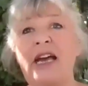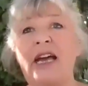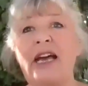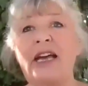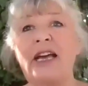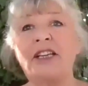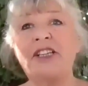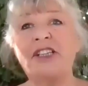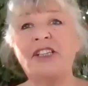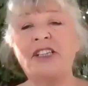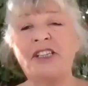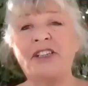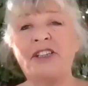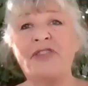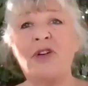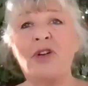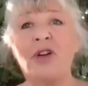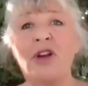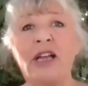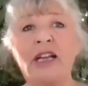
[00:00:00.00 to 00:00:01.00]
And she says, if
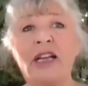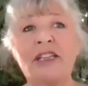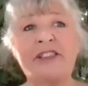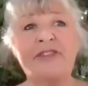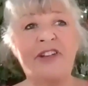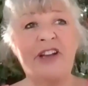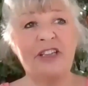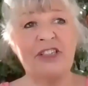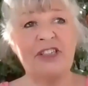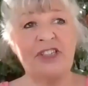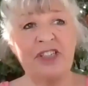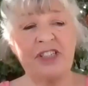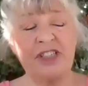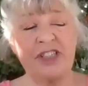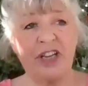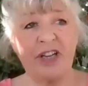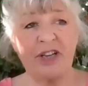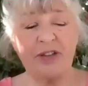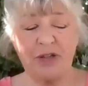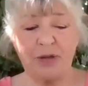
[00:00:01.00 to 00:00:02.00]
all else fails, just
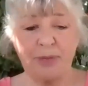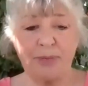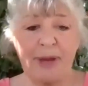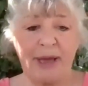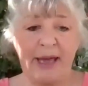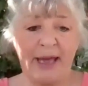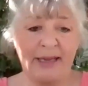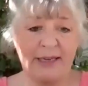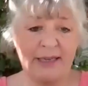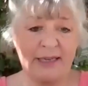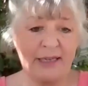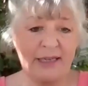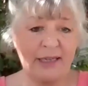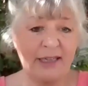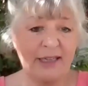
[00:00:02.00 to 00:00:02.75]
go to bed.